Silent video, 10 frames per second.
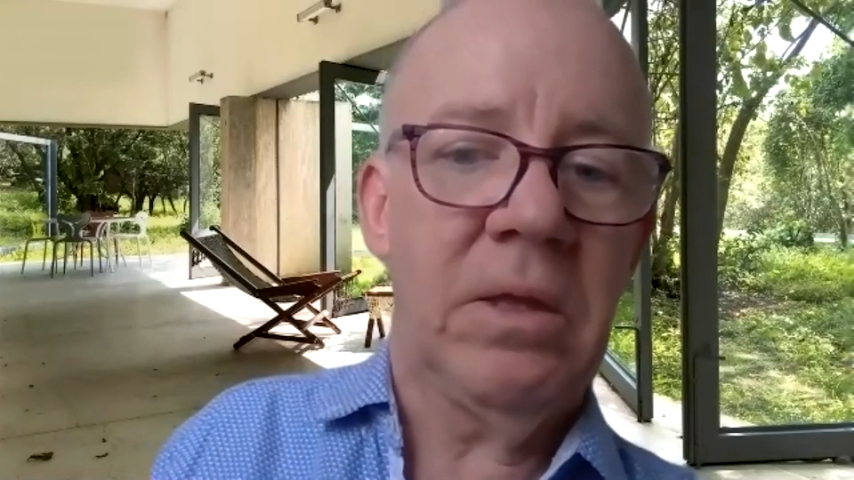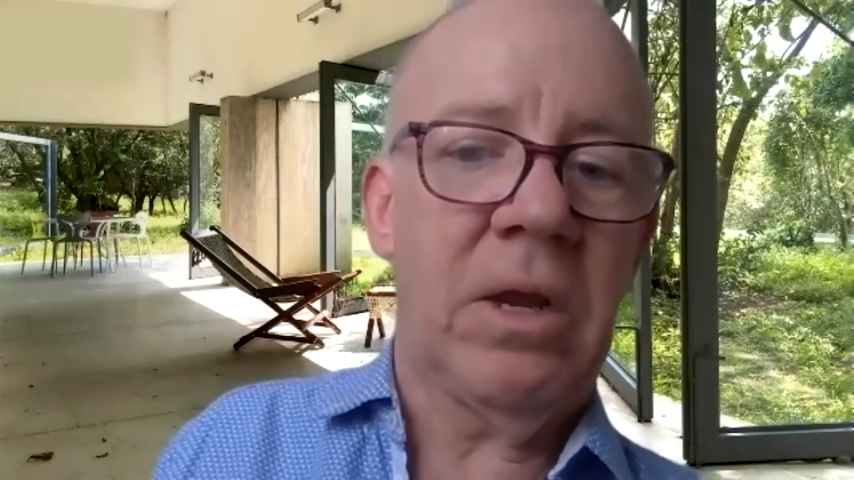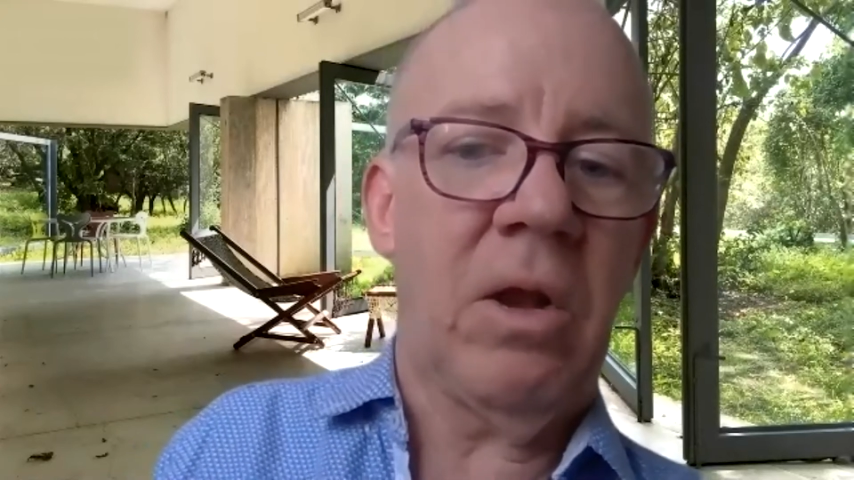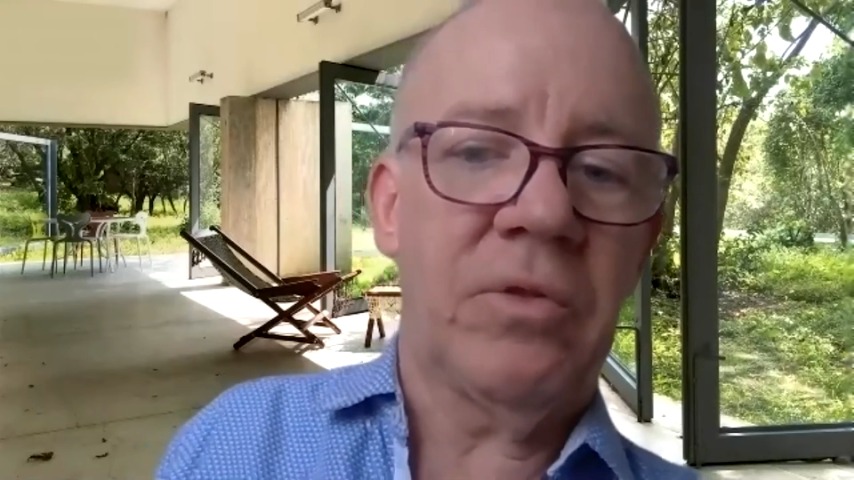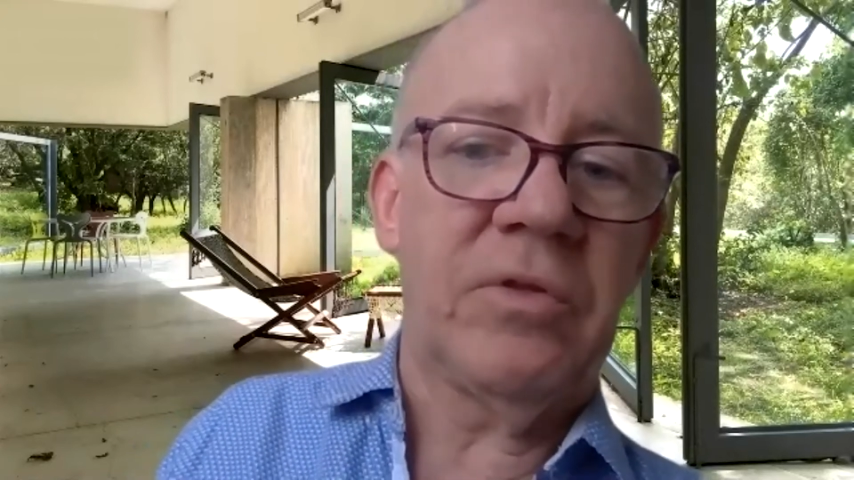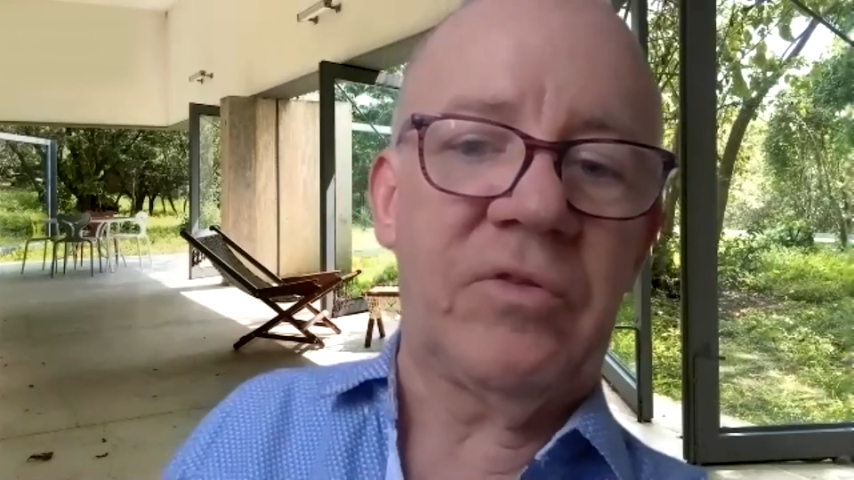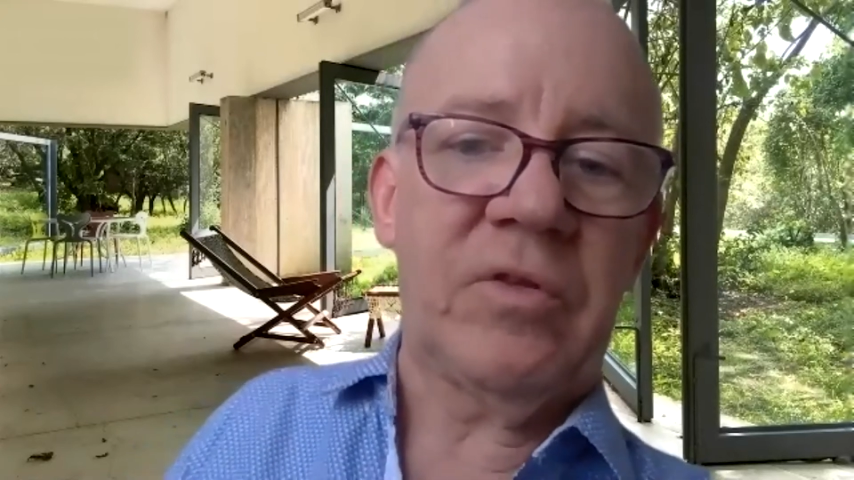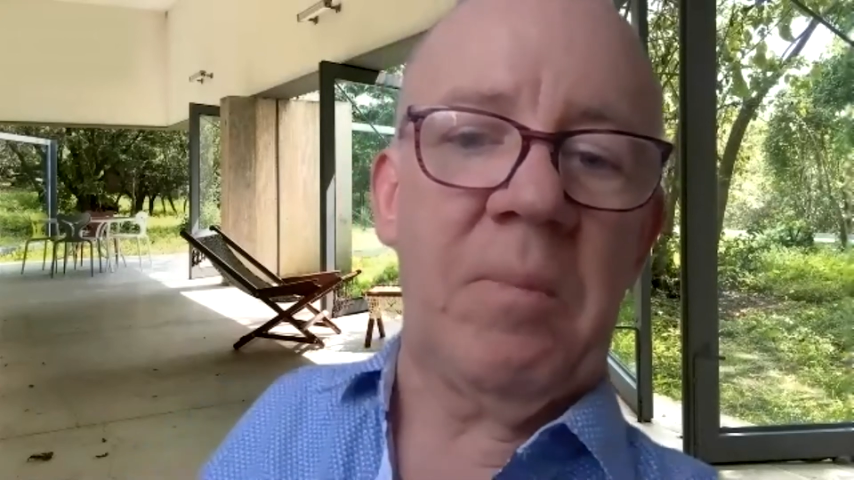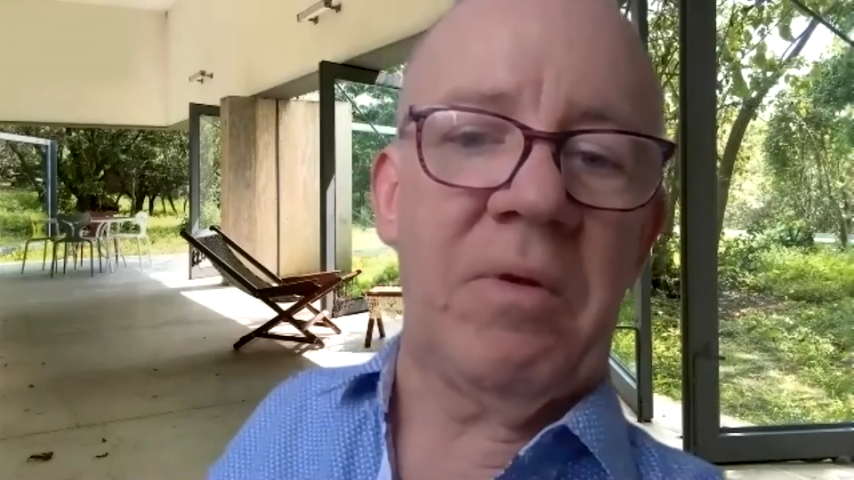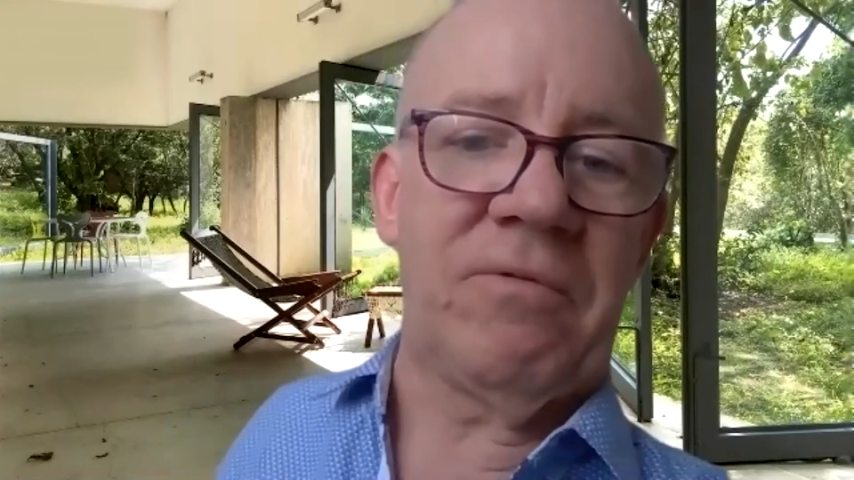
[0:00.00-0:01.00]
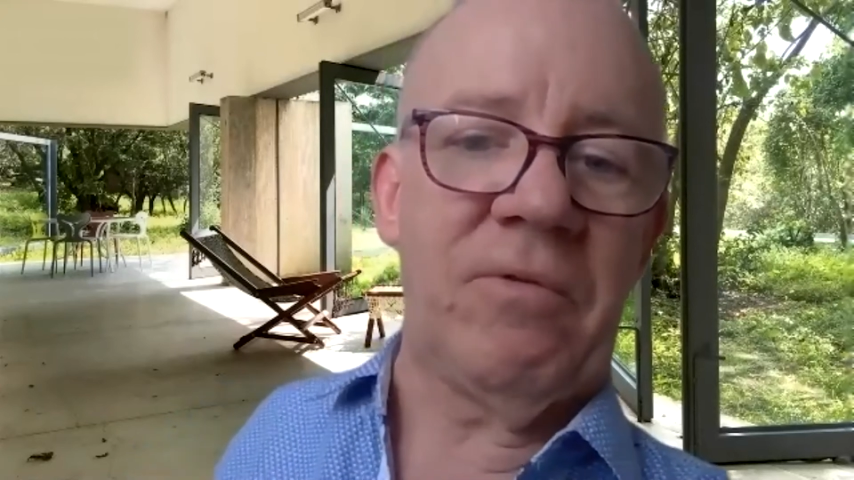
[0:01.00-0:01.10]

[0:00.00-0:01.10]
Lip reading: the sum of